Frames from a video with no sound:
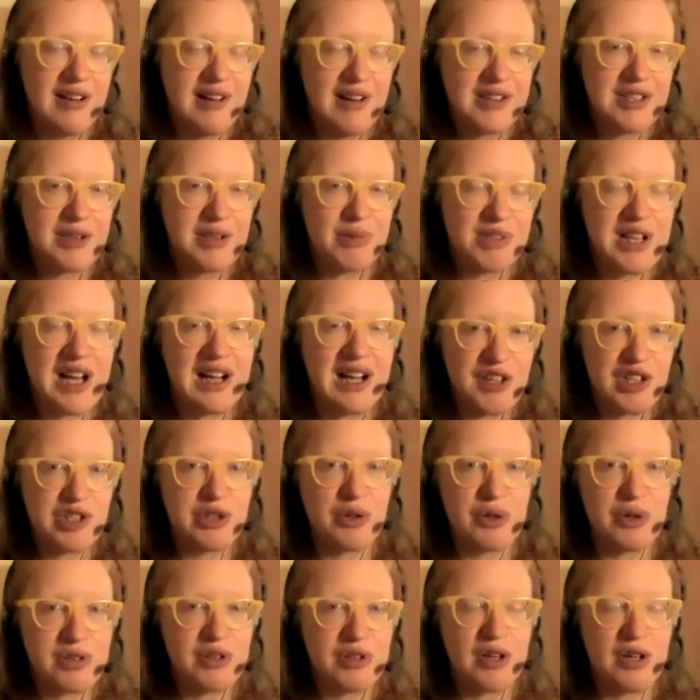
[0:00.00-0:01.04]
So it's kind of a
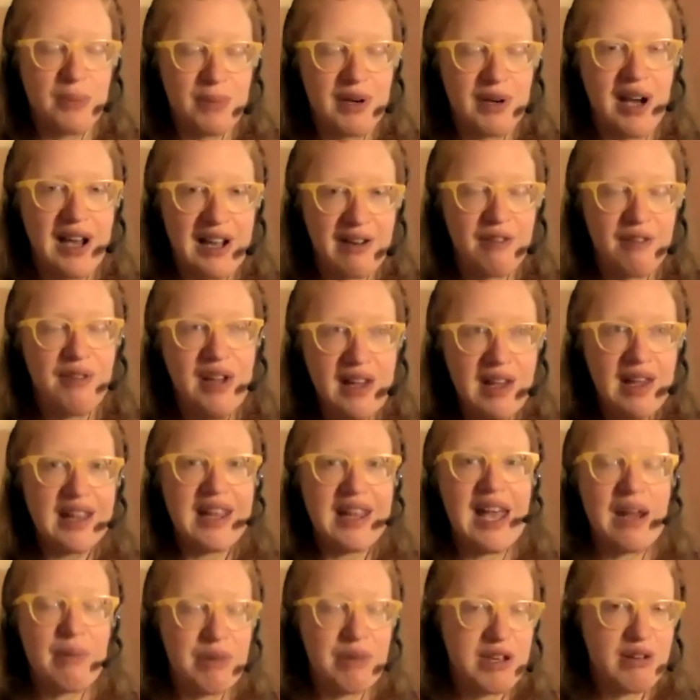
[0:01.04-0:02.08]
short-term kind of,
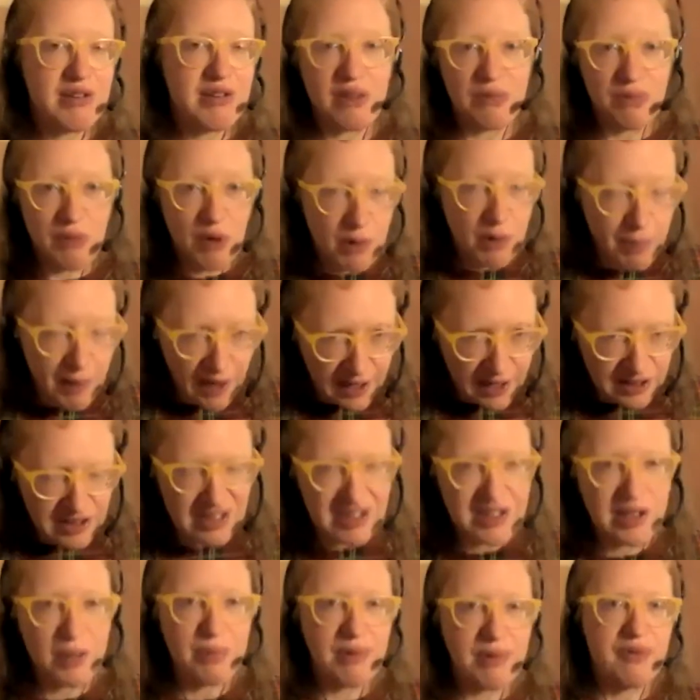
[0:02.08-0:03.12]
can we use a robot
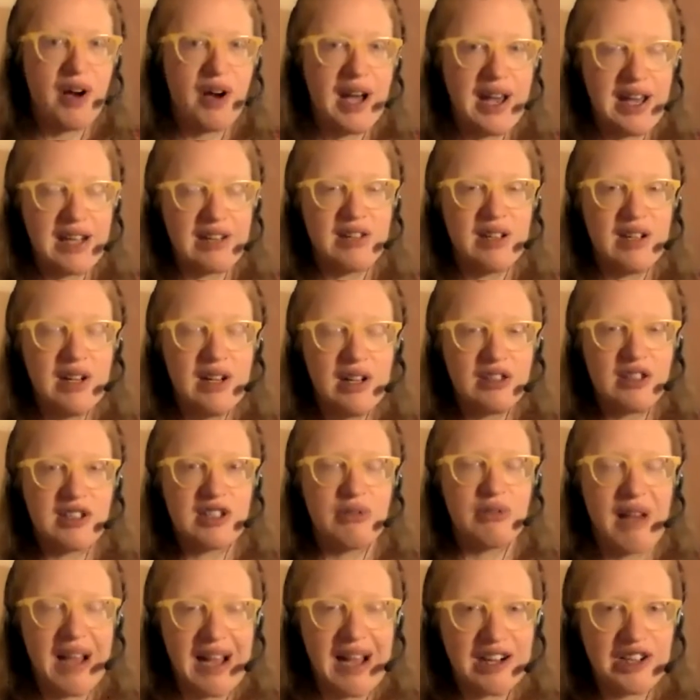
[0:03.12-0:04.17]
to provide
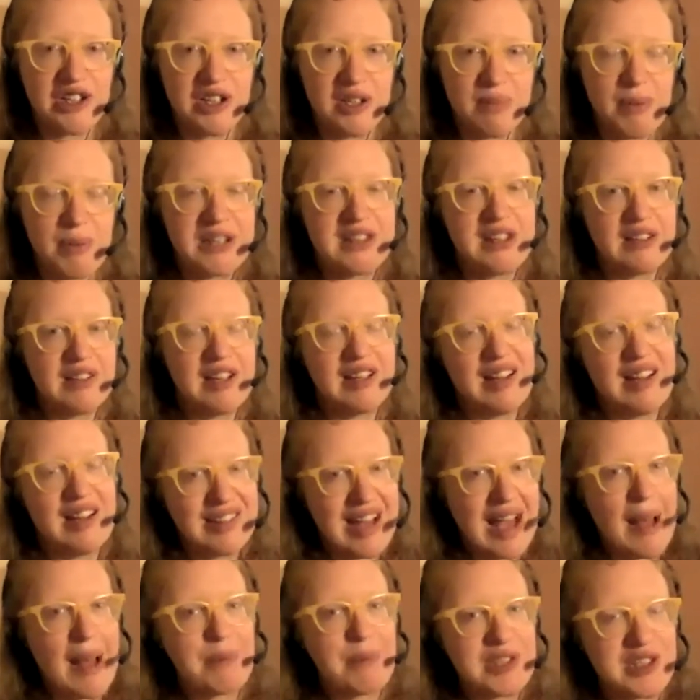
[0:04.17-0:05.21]
distraction, but that
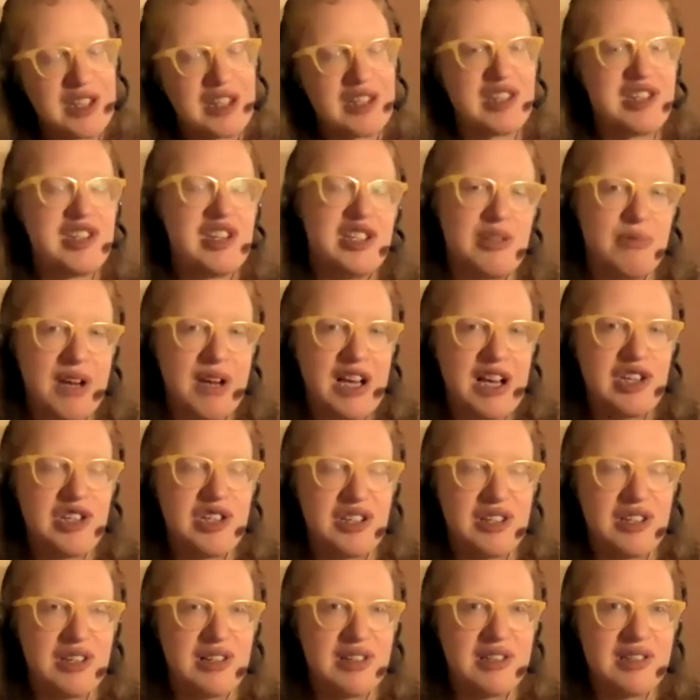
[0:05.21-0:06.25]
adapts to the
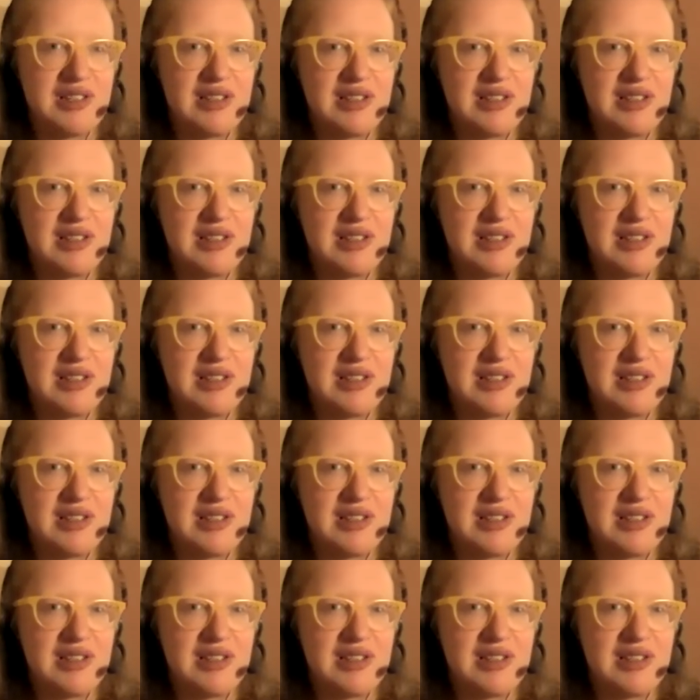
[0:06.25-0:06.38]
situation,